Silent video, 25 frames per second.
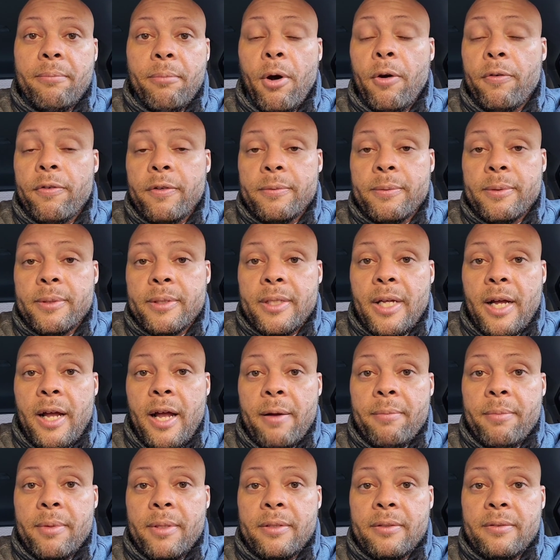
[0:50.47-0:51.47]
Both of them
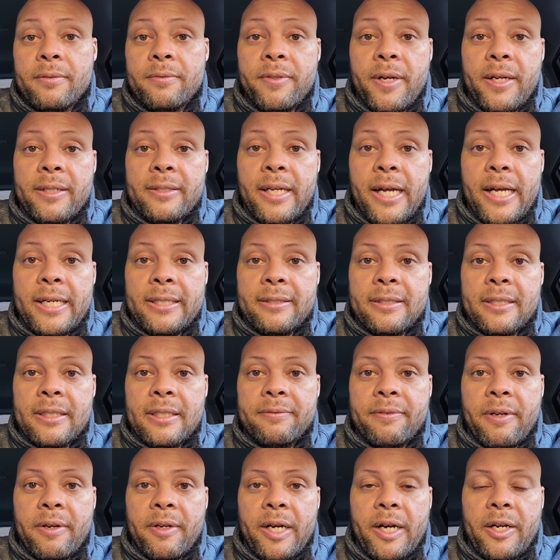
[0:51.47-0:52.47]
have been fantastic
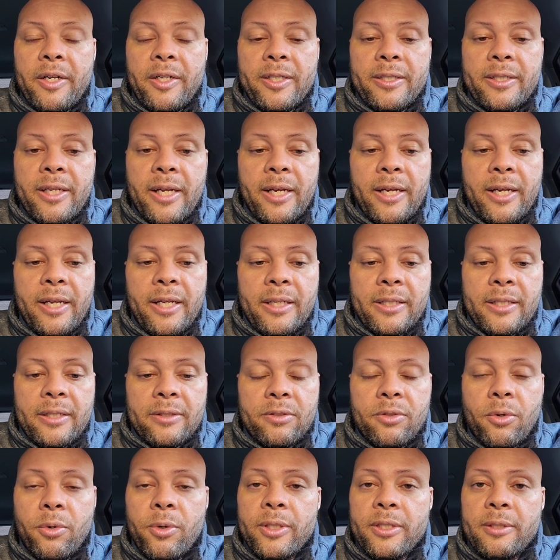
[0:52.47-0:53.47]
and very entertaining, and the
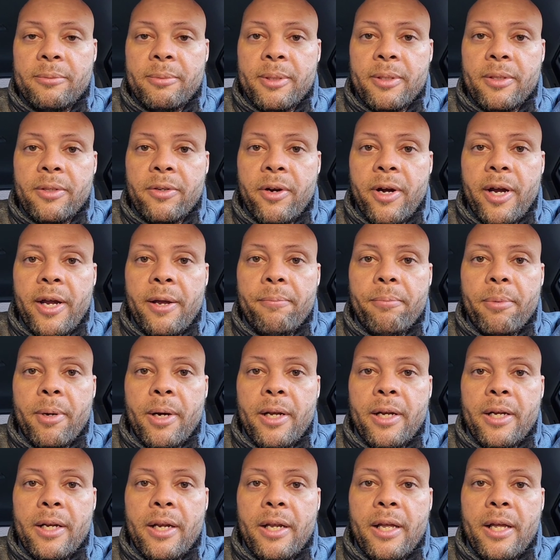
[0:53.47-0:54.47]
stories have been great.
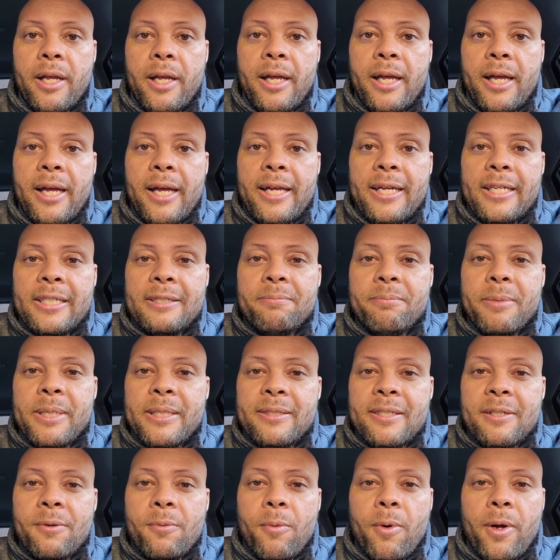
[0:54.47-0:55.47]
But it's
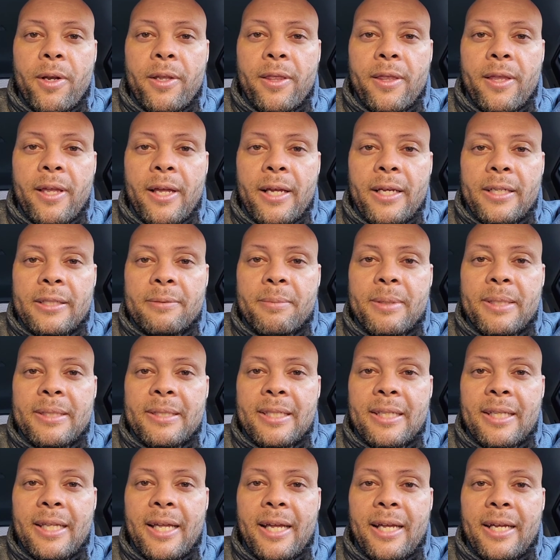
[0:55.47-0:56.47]
missing one thing. It's
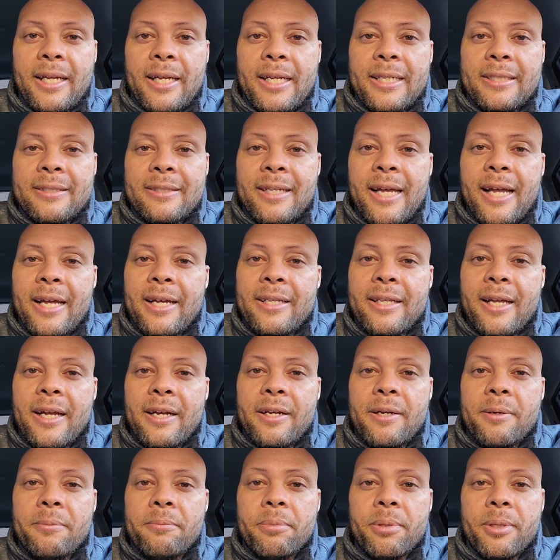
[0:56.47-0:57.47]
missing like it's not
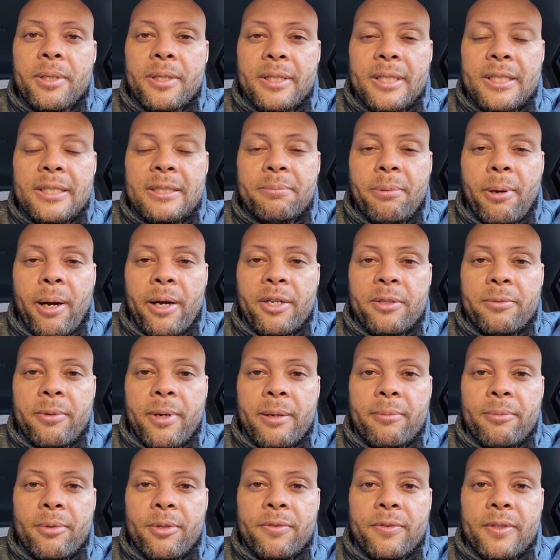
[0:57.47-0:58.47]
a complete
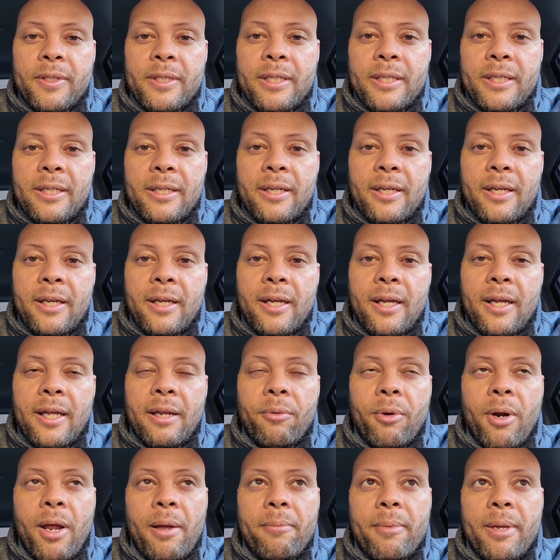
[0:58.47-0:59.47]
Spider-Man movie.
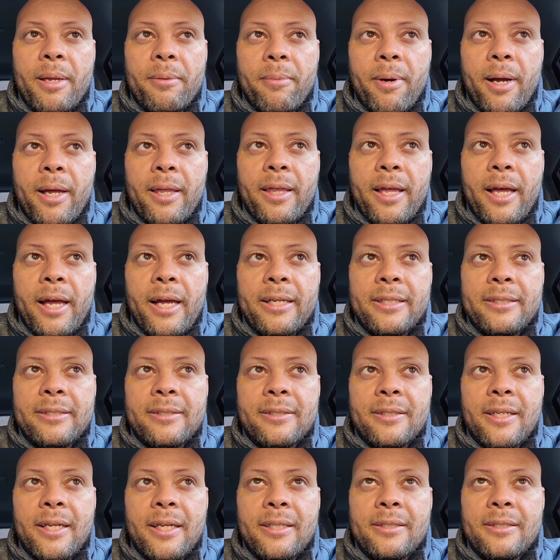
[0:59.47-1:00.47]
And what I mean by that is
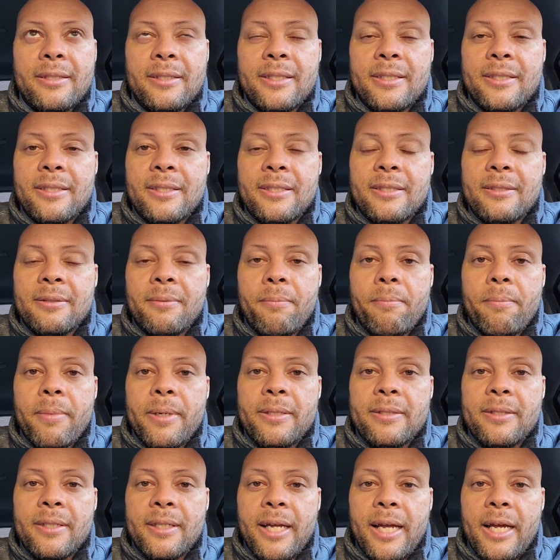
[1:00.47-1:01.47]
it, it's just
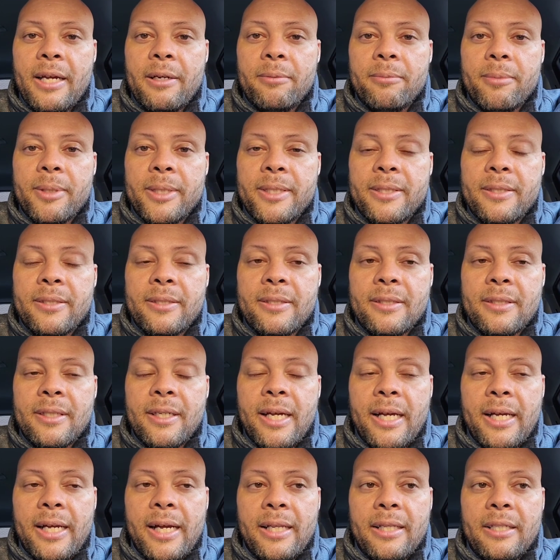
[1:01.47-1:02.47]
missing elements,
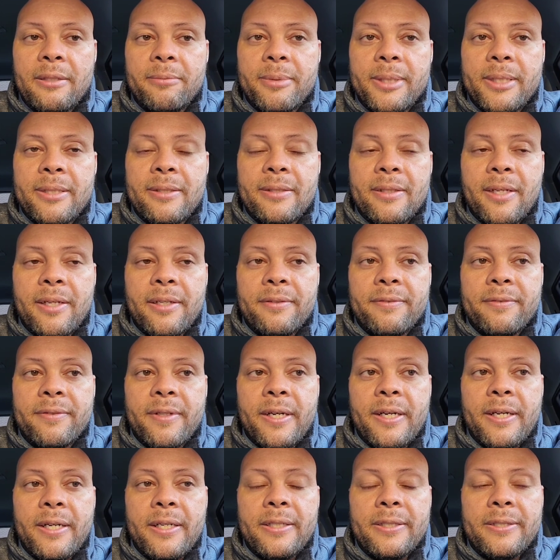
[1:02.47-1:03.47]
elements of,
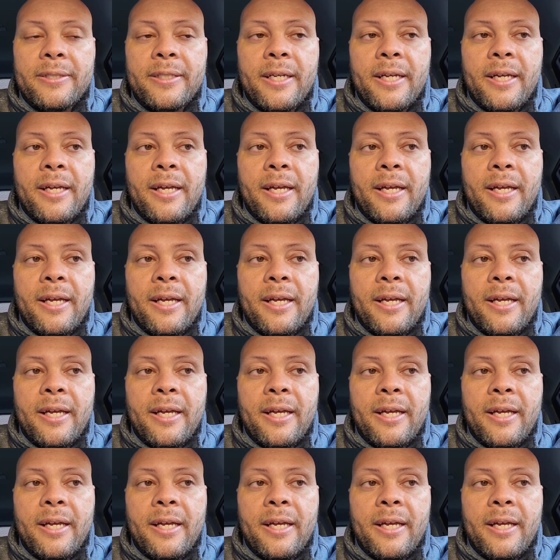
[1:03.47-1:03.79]
uh,